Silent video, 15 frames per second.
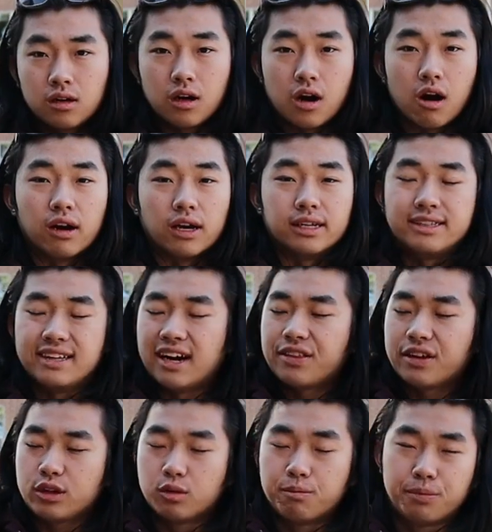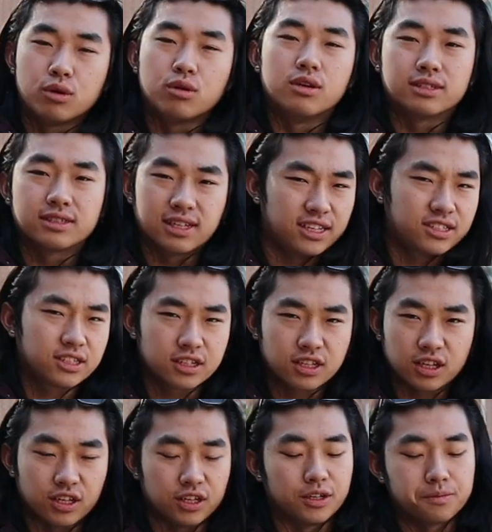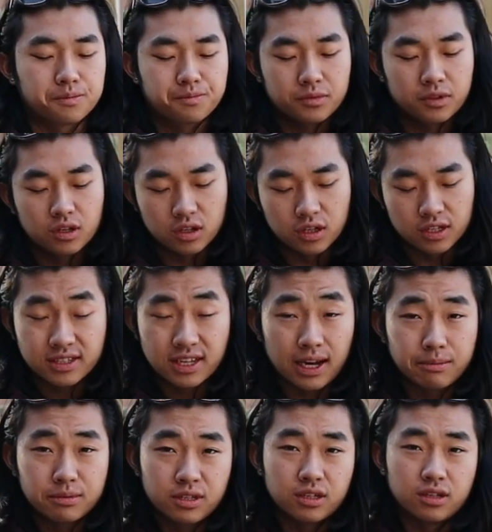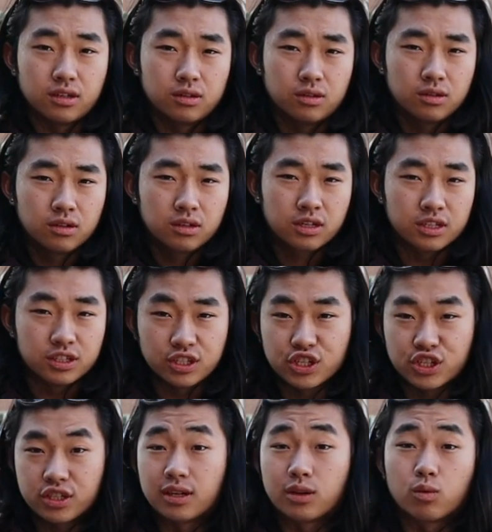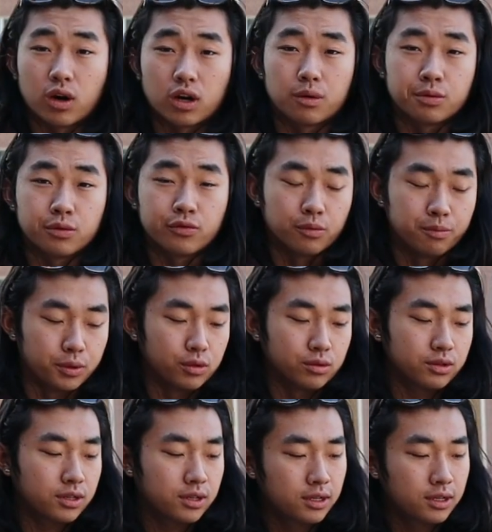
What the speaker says: Alright, now that your boot is nice and clean, it's time to condition and waterproof your boot.